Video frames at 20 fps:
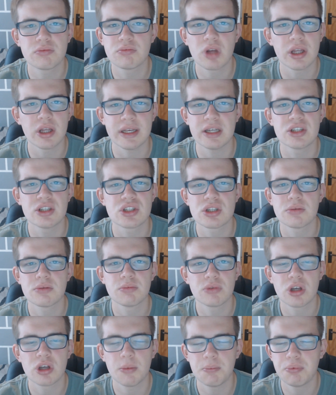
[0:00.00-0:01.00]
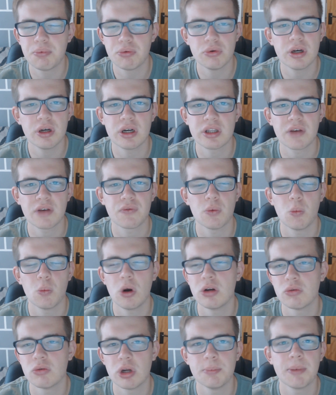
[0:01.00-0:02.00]
leagues, completely different.
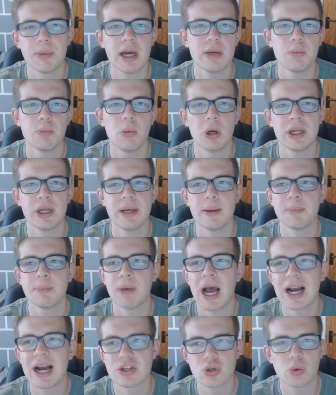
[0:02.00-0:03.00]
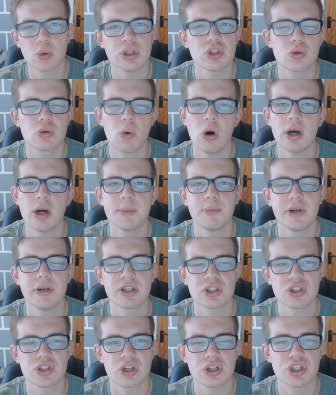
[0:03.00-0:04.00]
One run by money, but has all these quality
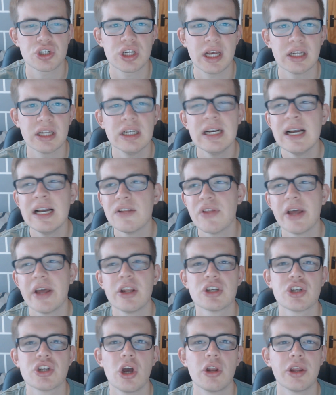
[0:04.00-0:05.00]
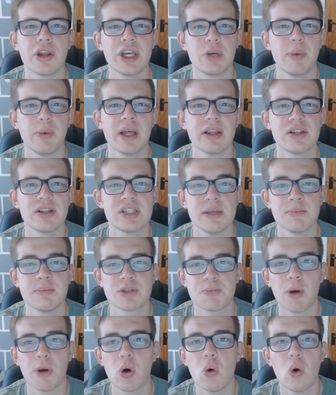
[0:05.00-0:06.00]
players and such. And then there's our league where the
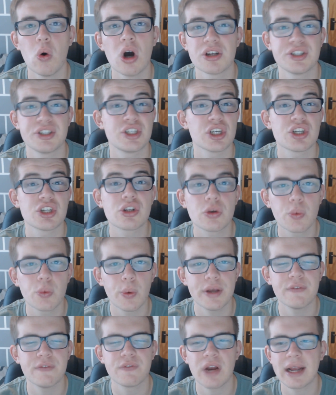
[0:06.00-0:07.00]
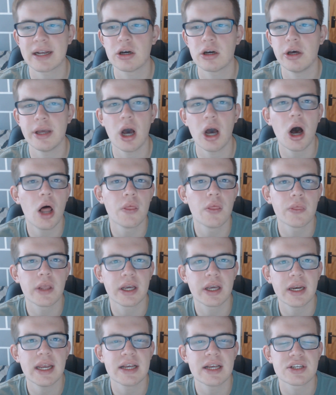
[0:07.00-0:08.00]
teams below us just, quite frankly, aren't
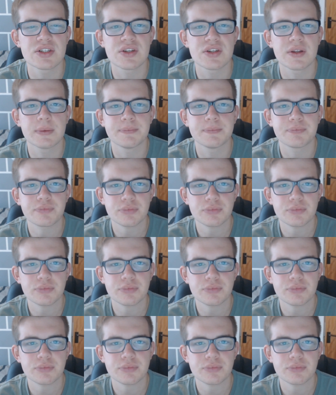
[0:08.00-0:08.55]
the greatest